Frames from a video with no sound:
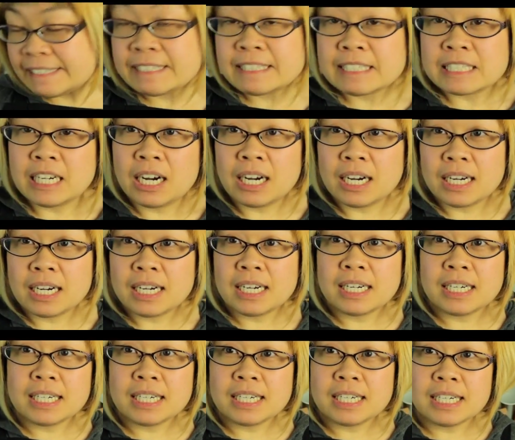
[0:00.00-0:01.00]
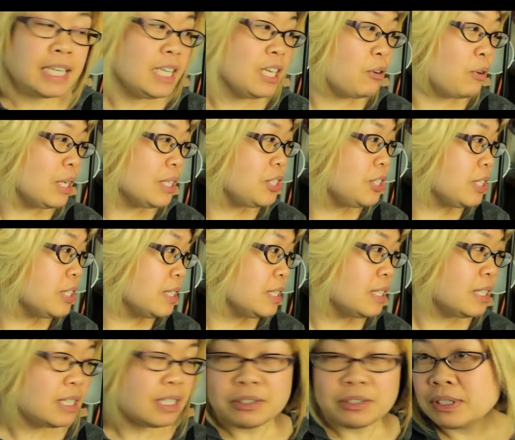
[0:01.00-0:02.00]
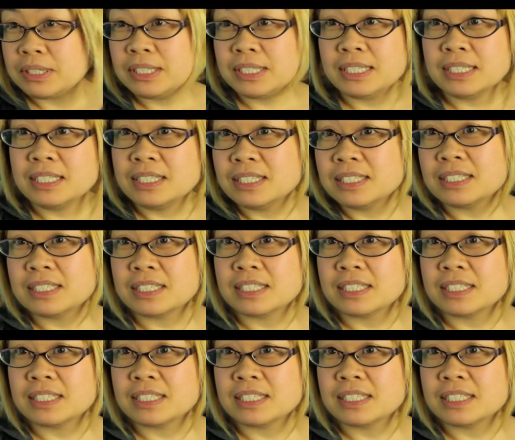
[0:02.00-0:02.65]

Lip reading: Any questions? Any questions?